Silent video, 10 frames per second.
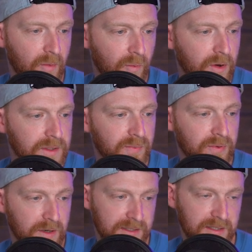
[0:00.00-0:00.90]
what
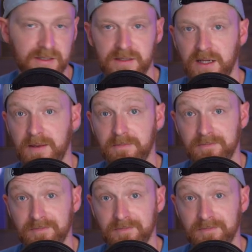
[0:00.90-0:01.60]
price it is yet.